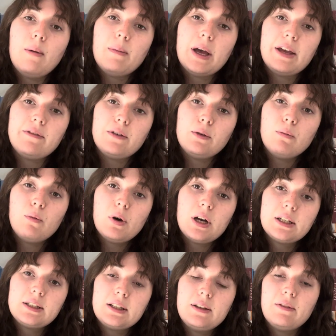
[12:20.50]
If you
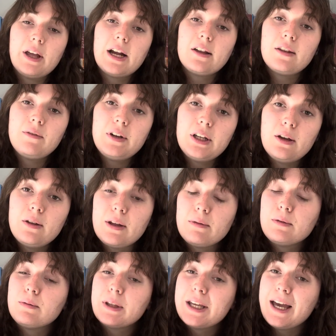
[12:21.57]
want to leave a like on the video, that
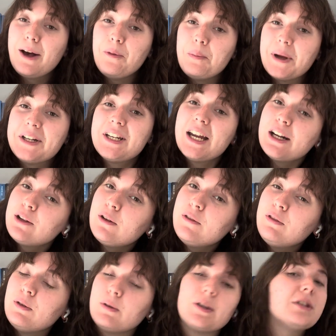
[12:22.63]
would really help my channel.
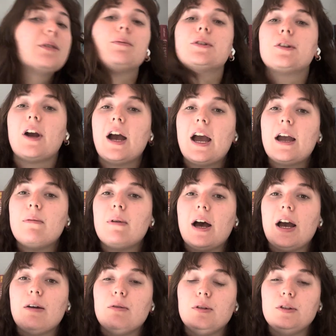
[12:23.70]
If you want to subscribe,
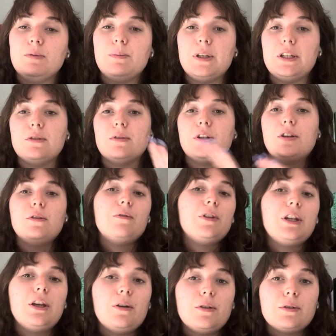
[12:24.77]
I will be doing new
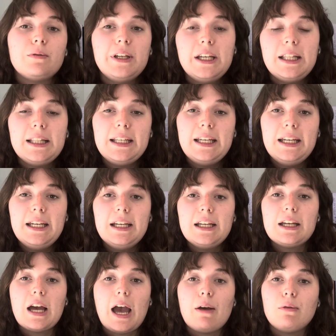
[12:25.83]
videos weekly.
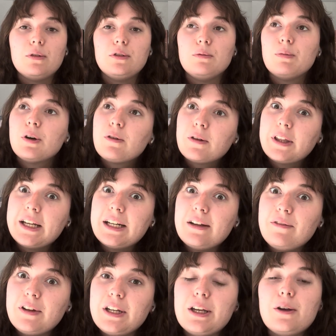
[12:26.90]
I will do book
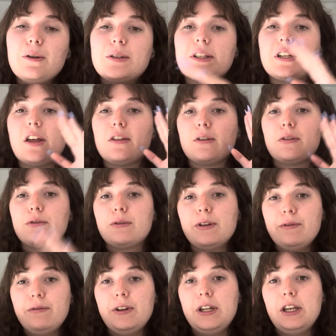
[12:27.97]
related videos and other
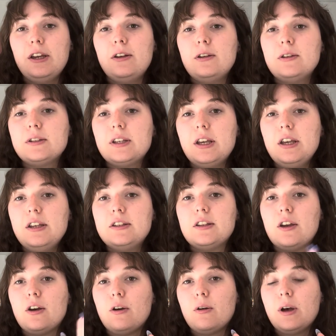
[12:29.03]
thrift videos.
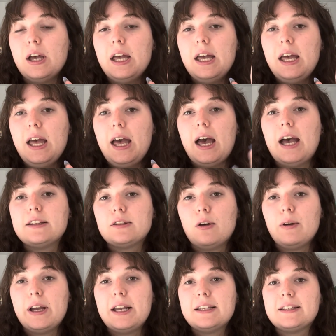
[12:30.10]
So as
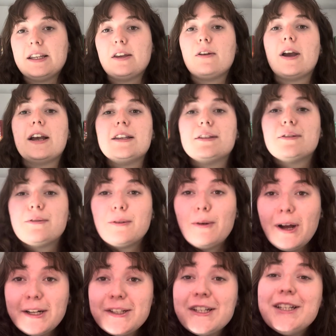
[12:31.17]
always, thank you guys for
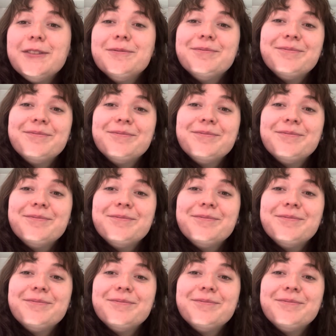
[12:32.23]
watching.